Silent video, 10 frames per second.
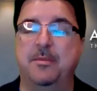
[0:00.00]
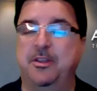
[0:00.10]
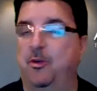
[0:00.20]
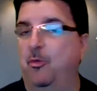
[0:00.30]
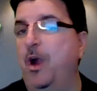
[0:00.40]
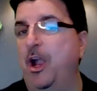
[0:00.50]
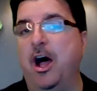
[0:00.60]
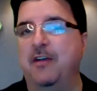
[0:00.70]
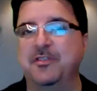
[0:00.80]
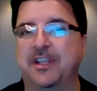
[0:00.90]
I mean, they're way
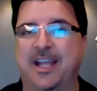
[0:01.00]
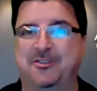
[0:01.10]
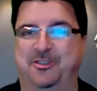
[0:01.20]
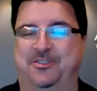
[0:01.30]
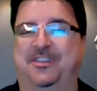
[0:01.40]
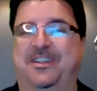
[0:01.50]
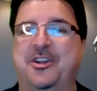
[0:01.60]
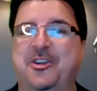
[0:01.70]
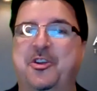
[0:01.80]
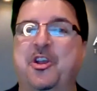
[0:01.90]
off. You can't just
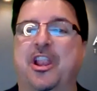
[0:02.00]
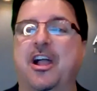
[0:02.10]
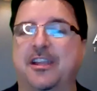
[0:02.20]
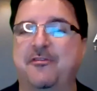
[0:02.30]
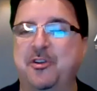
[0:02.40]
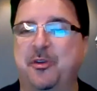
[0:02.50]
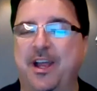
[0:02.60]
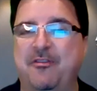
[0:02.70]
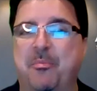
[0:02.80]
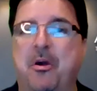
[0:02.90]
good luck if you don't
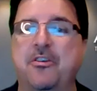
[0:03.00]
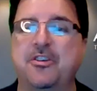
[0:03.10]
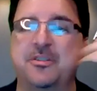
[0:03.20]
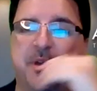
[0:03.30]
have the partners.